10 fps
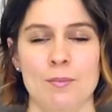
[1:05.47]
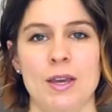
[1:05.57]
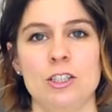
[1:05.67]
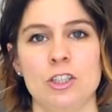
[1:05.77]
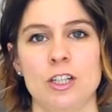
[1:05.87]

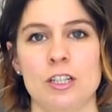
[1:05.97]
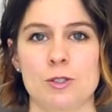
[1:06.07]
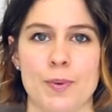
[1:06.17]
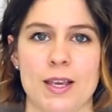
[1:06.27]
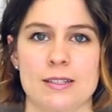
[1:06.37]
Make sure your
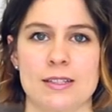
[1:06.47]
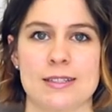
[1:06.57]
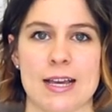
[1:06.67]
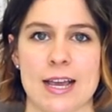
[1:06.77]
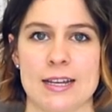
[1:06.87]
space
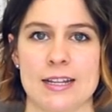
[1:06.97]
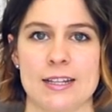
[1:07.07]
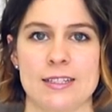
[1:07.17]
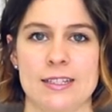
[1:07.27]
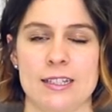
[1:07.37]
is tidy
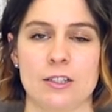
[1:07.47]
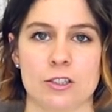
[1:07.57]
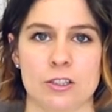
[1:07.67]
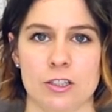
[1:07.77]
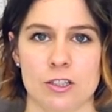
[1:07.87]
and
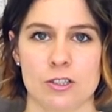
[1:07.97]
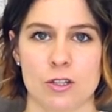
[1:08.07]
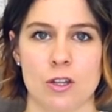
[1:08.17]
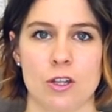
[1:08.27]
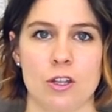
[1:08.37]
decluttered
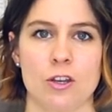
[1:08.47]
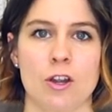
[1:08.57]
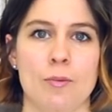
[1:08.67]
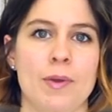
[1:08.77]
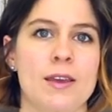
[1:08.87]
so that you're
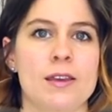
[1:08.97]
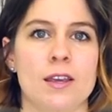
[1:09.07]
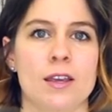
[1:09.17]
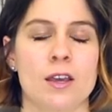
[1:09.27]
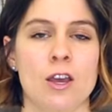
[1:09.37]
not
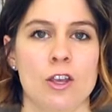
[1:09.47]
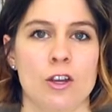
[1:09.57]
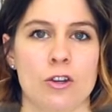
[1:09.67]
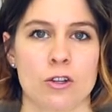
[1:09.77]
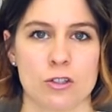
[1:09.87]
making
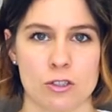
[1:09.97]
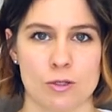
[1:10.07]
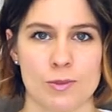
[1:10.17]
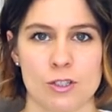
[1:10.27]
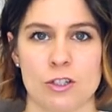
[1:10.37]
your
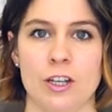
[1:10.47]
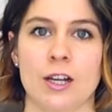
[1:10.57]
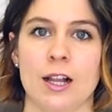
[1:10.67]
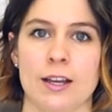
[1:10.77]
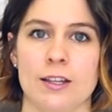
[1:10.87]
customers or your
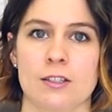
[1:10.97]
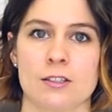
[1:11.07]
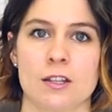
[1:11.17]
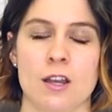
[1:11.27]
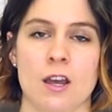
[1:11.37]

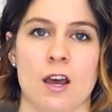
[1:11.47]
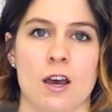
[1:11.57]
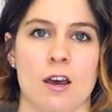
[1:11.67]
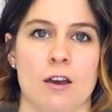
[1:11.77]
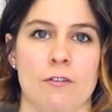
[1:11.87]
clients
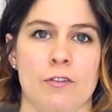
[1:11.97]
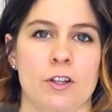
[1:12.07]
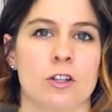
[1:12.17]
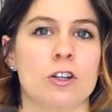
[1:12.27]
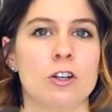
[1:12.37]
uh,
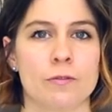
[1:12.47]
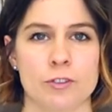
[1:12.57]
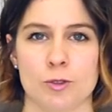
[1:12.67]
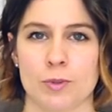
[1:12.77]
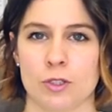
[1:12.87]
feel
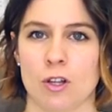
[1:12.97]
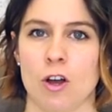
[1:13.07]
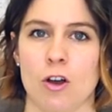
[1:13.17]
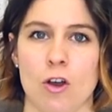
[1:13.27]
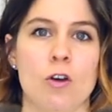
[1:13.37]
uncomfortable
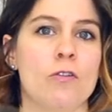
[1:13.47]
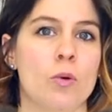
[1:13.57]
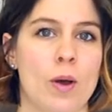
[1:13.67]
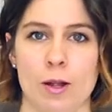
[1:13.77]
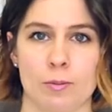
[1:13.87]
or
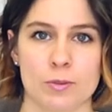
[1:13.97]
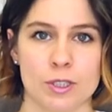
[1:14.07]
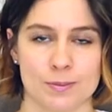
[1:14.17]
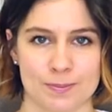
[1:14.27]
overwhelmed.